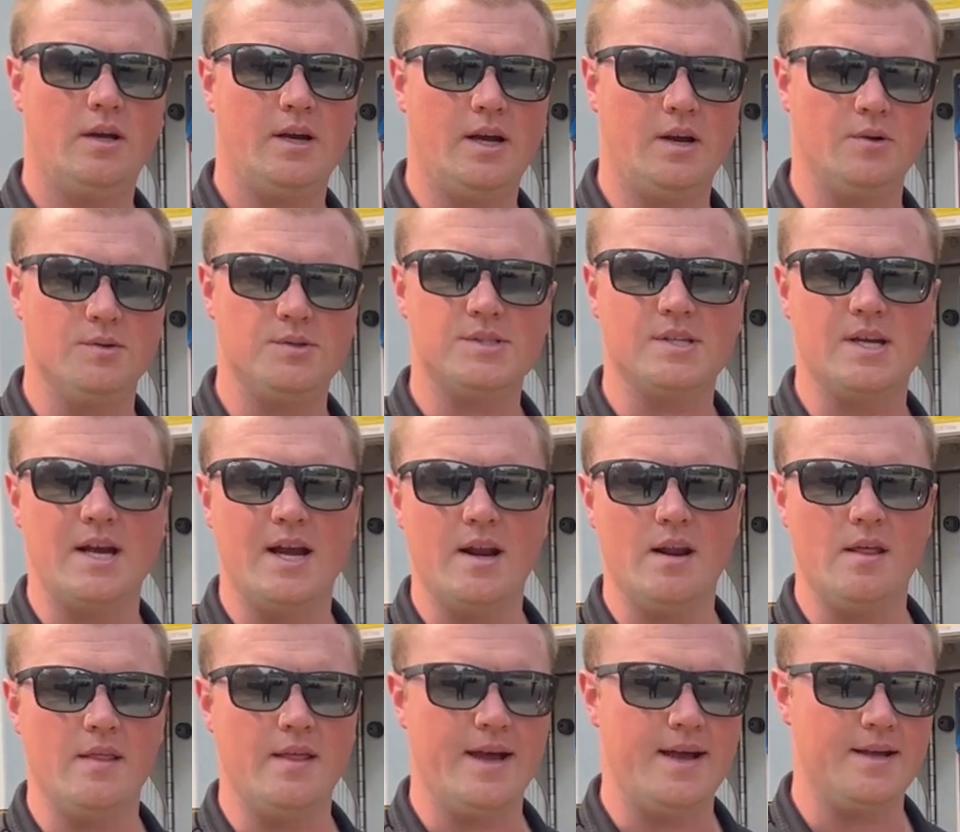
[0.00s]

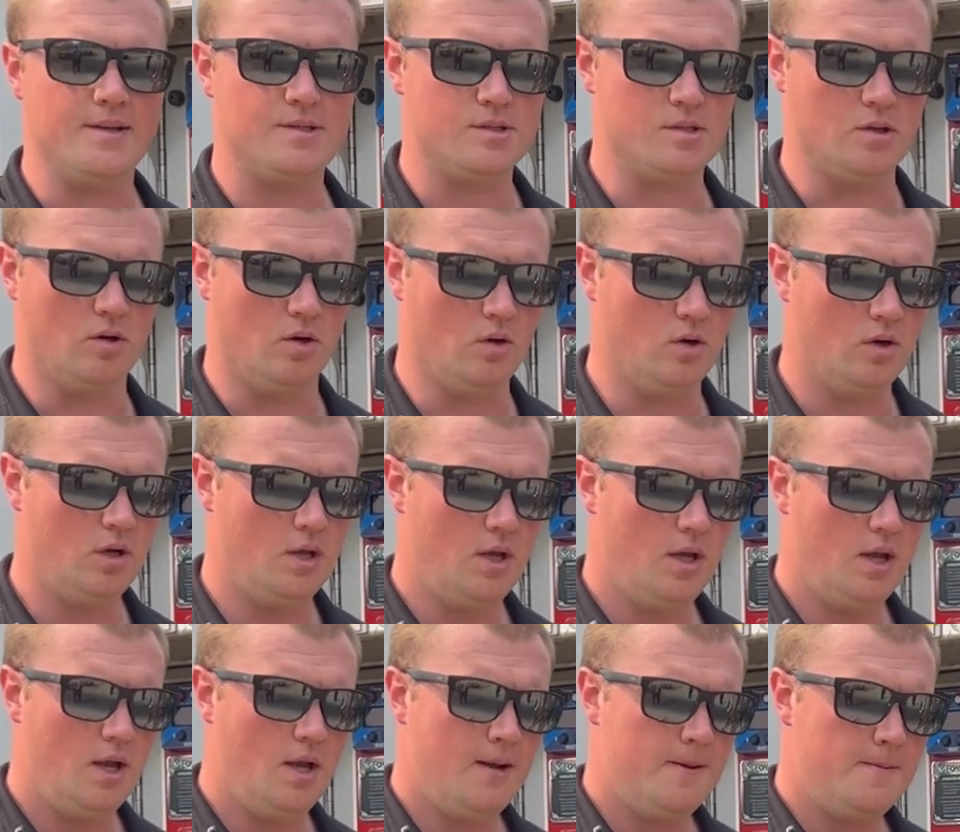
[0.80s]
outside of that. So
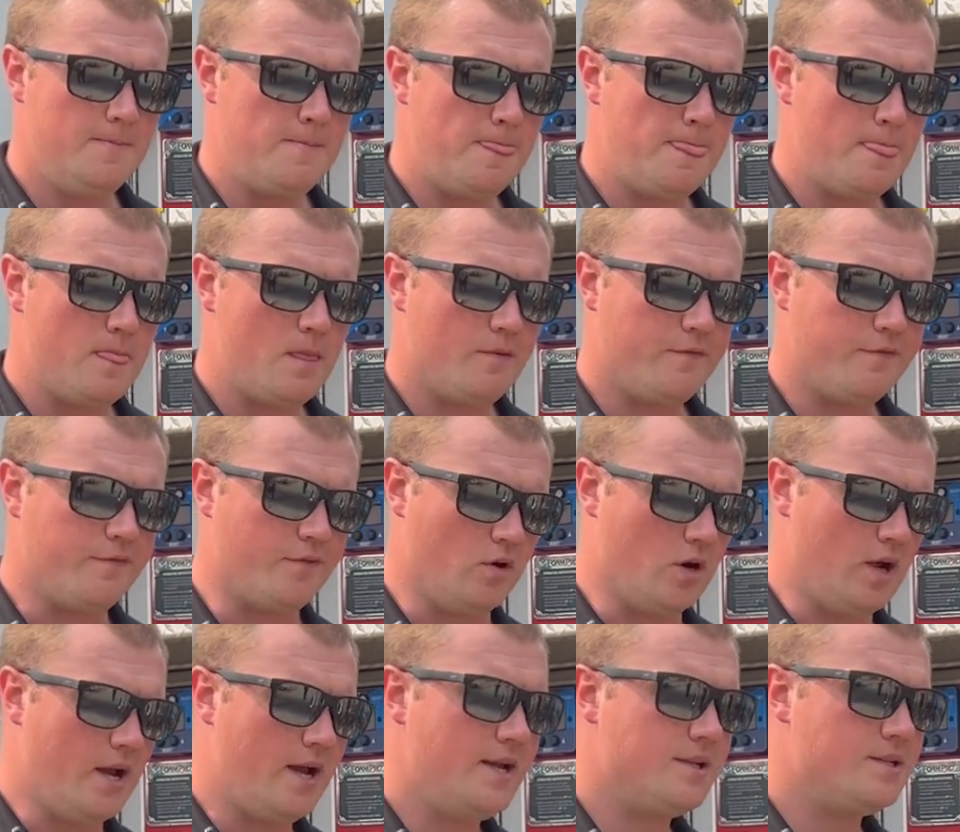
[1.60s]

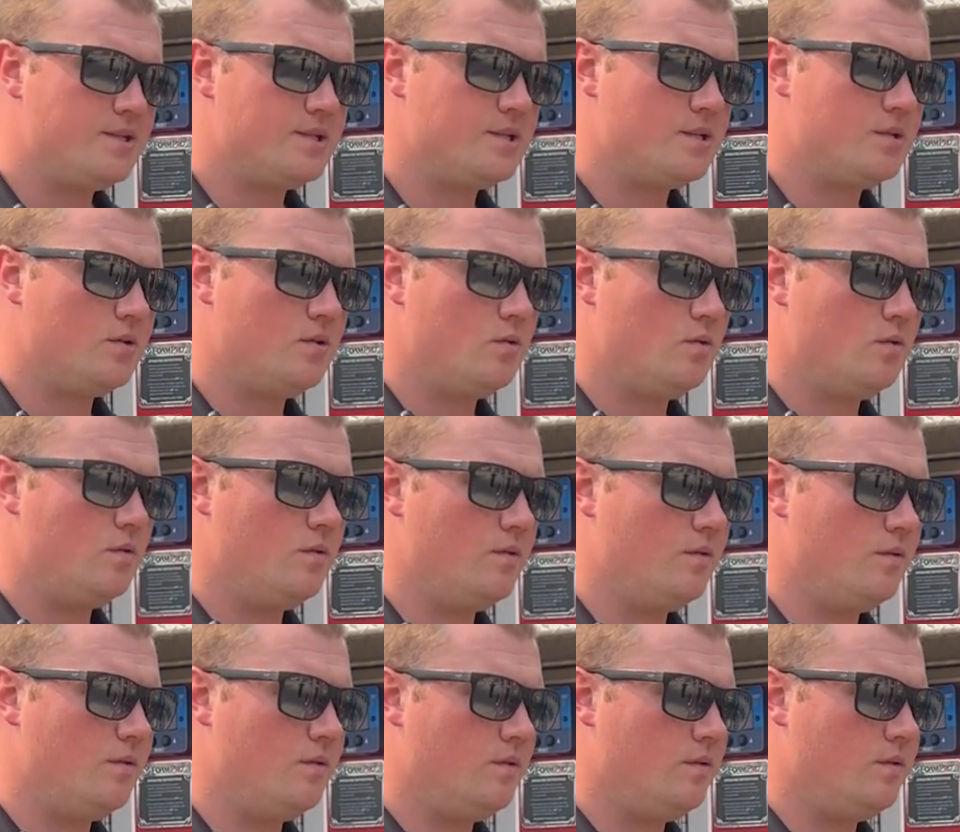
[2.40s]
for us,
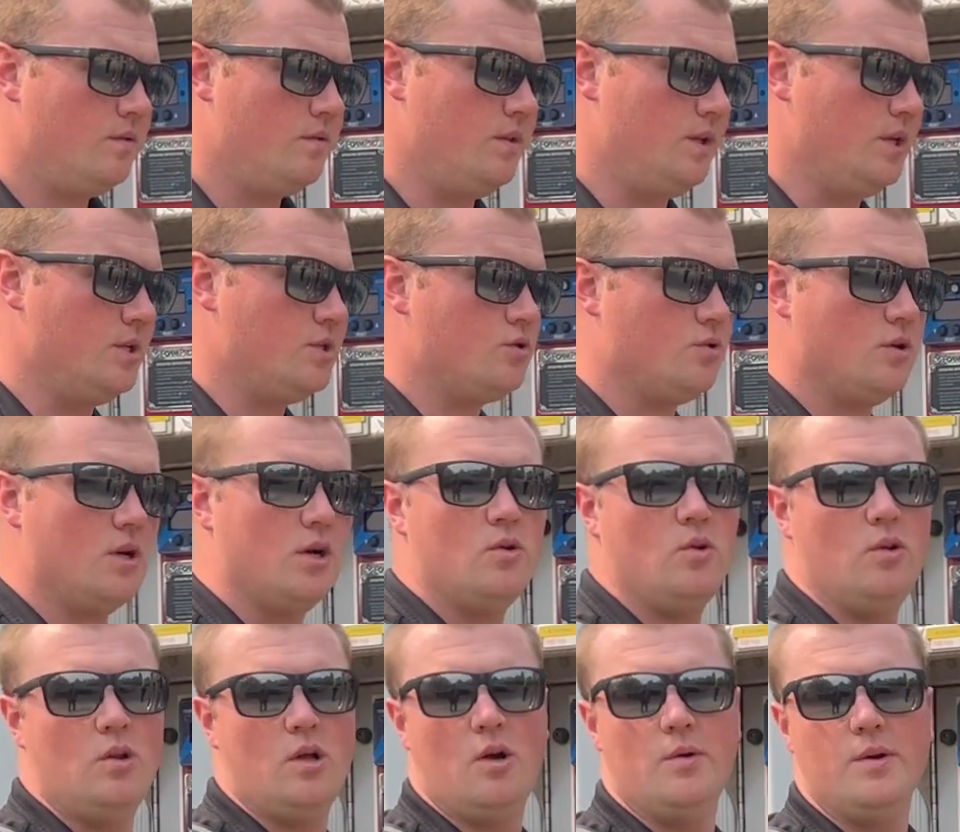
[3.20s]
this truck
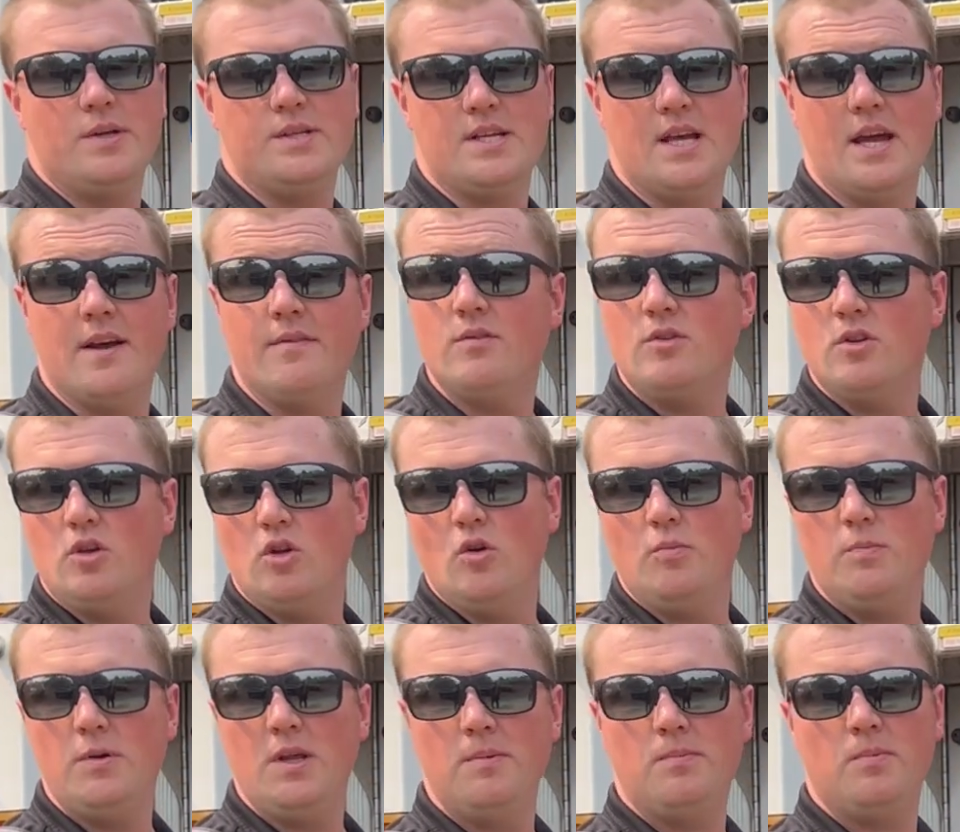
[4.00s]
will always have
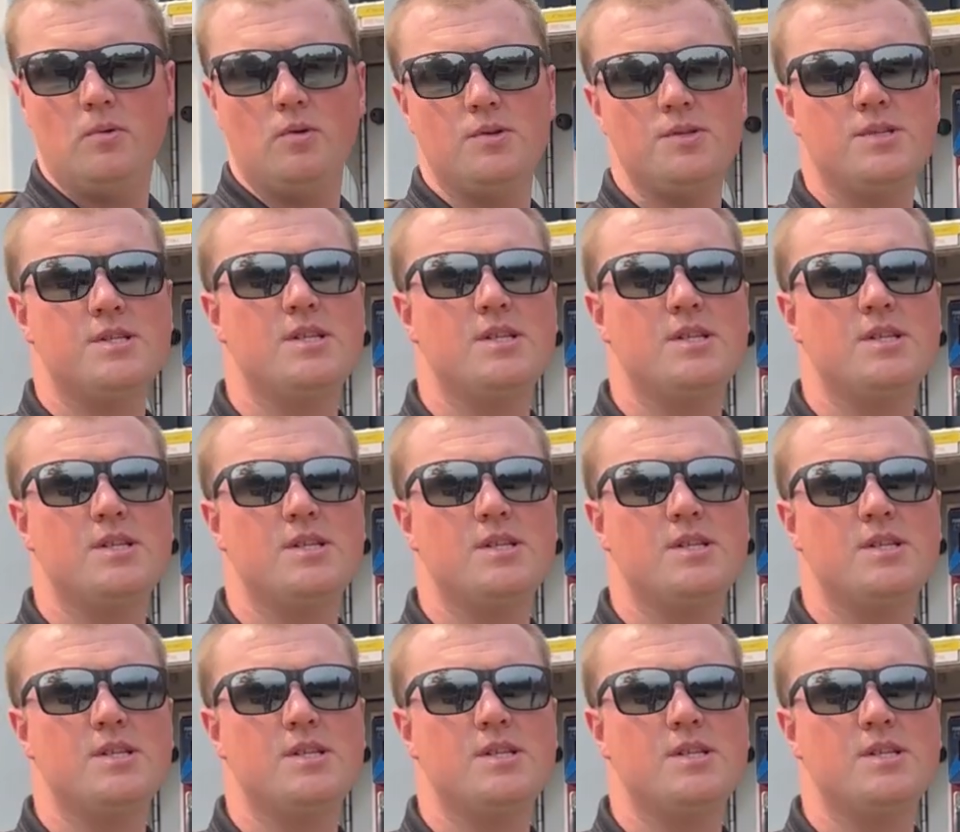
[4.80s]
2 people.